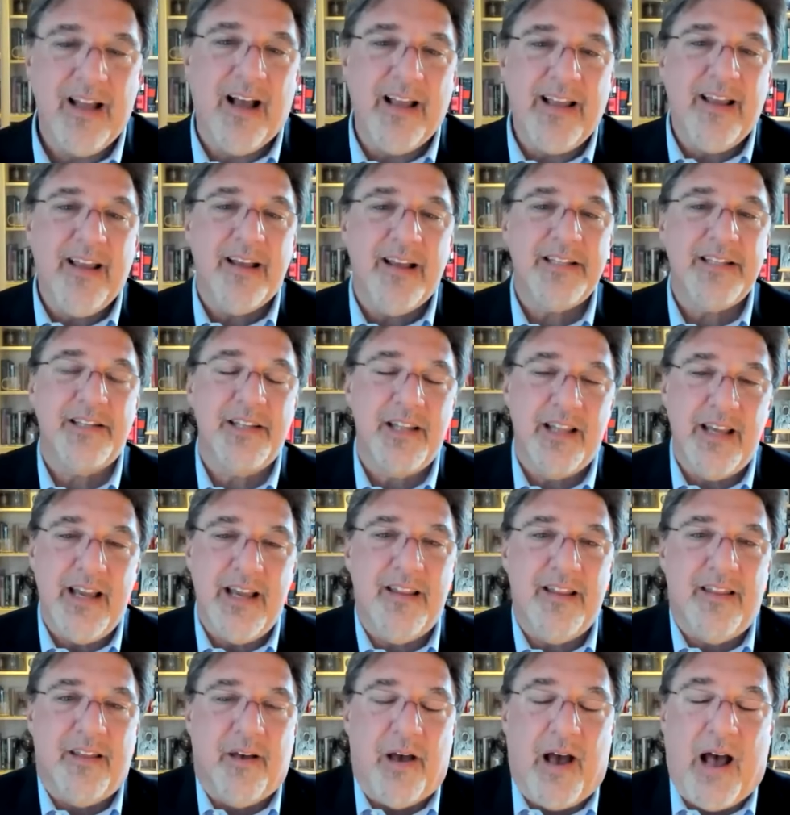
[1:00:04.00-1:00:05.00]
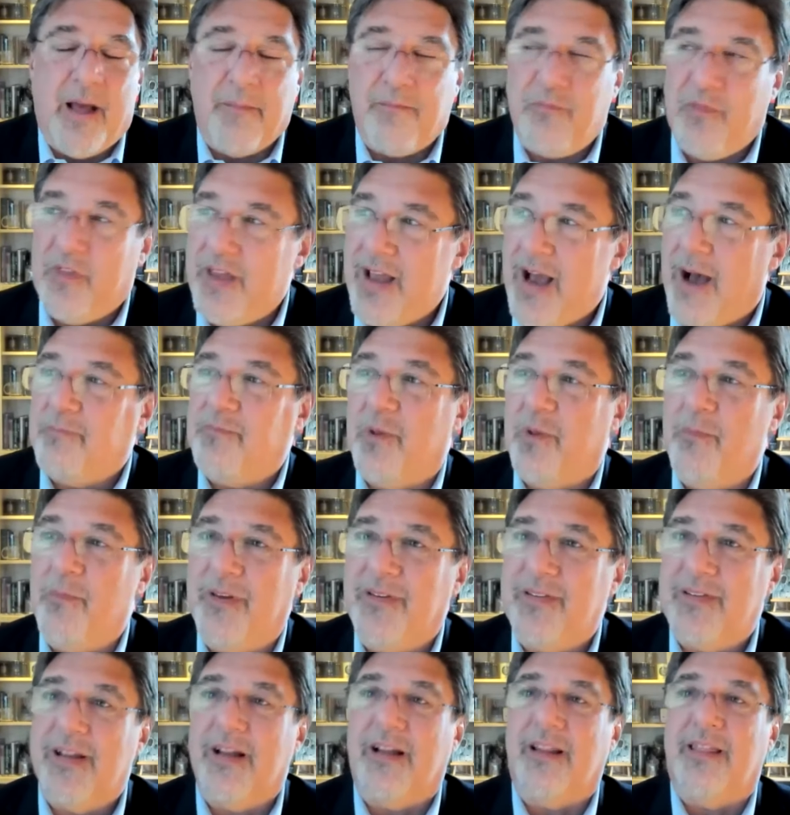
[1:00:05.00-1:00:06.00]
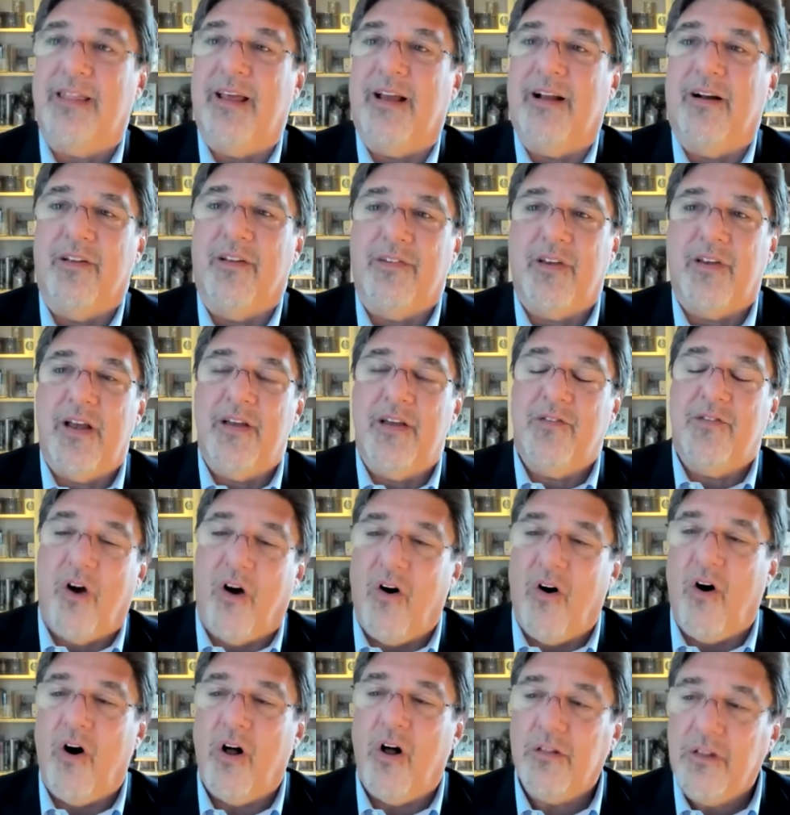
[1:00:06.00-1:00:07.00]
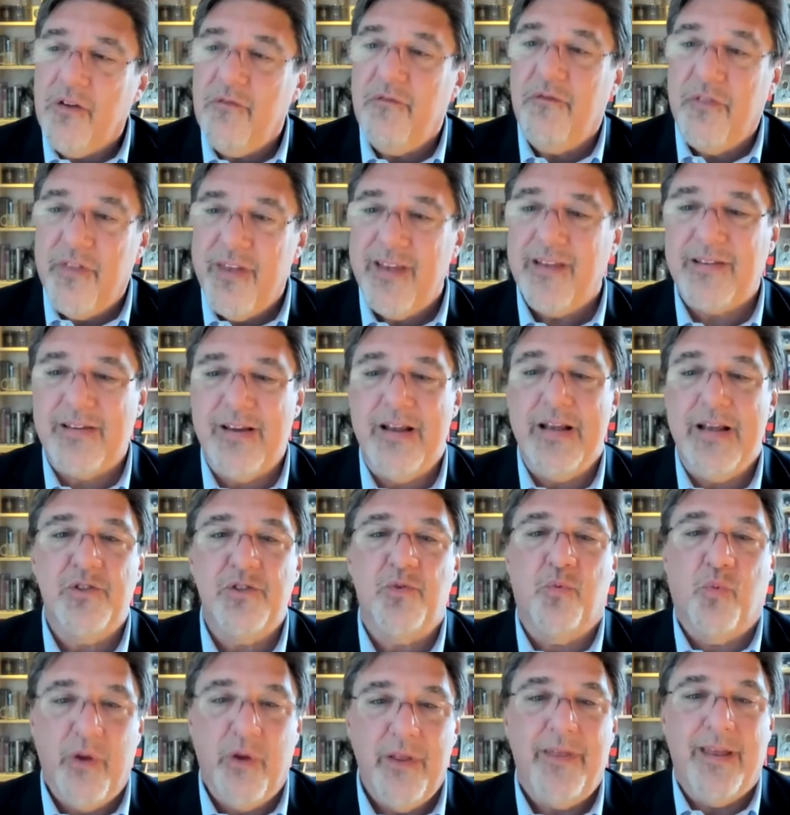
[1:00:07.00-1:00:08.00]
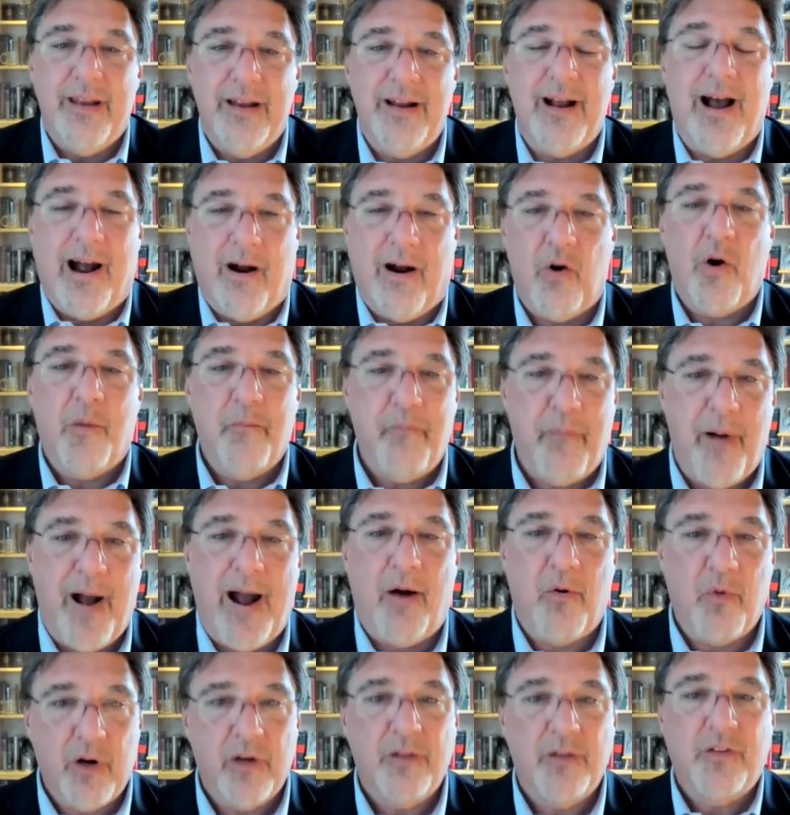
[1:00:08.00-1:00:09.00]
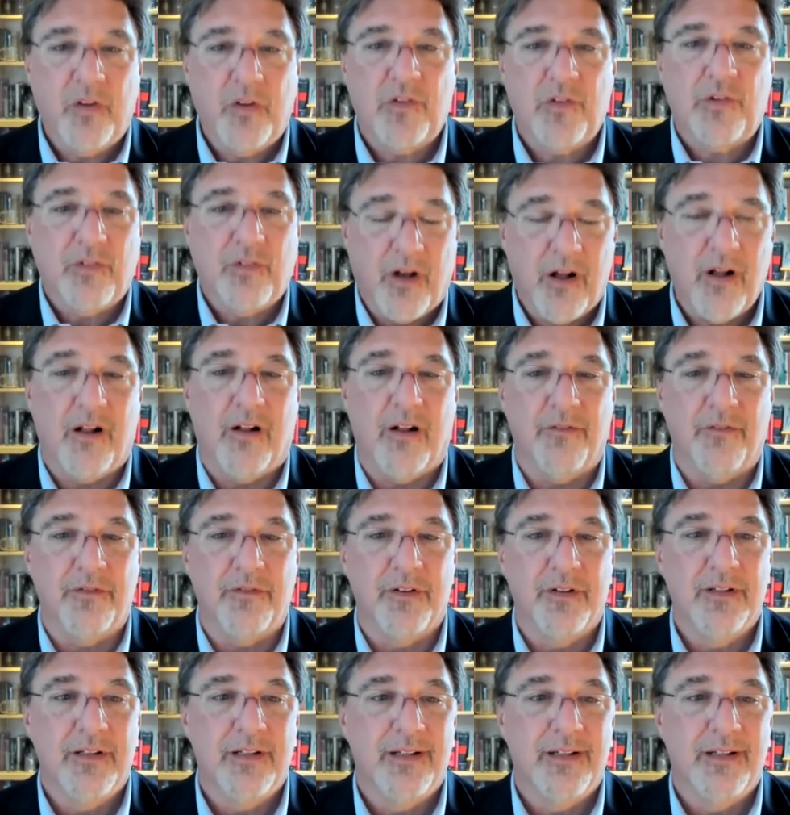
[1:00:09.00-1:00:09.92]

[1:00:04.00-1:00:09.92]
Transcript: I guess the, the, the optimistic thing I'll say is all of this is within our power to solve.